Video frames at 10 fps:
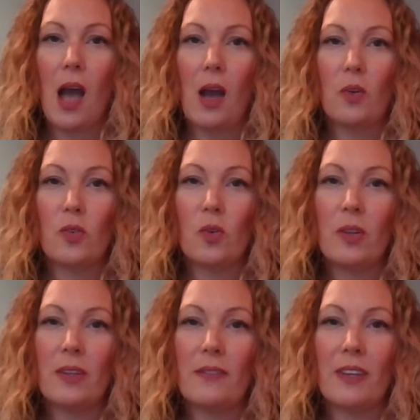
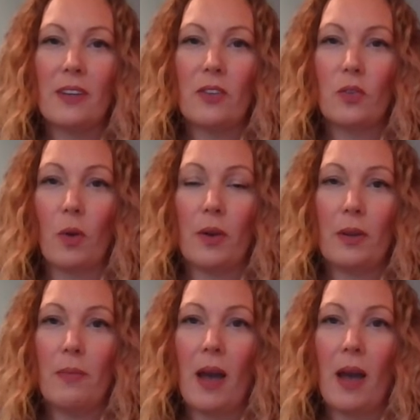Outdoor living is growing in